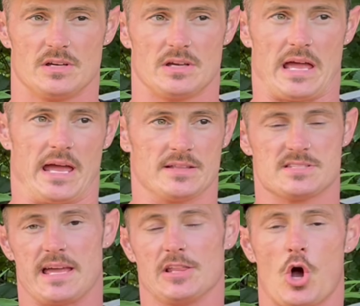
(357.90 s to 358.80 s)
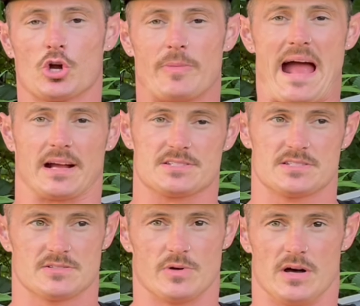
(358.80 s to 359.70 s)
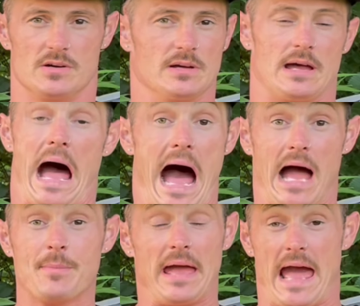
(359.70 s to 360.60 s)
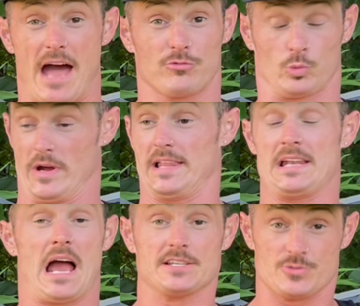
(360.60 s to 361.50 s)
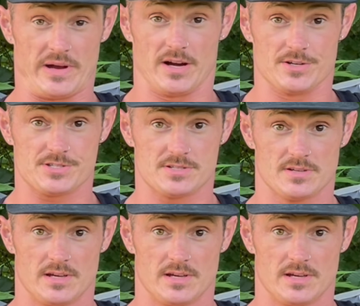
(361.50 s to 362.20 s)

and say longer backs. Well, I may have really nice rears